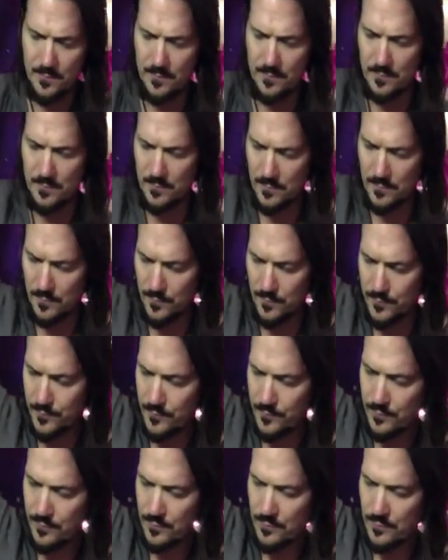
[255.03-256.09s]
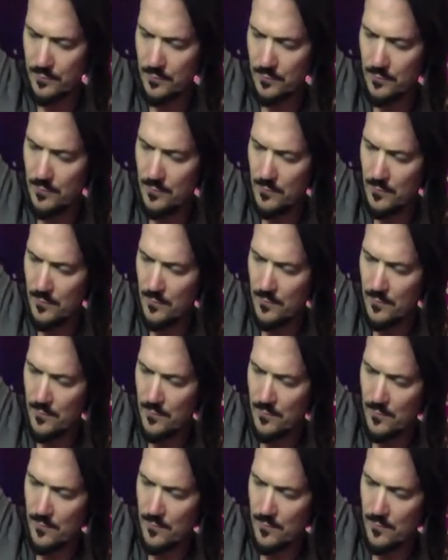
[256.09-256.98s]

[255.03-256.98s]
Nothing is said.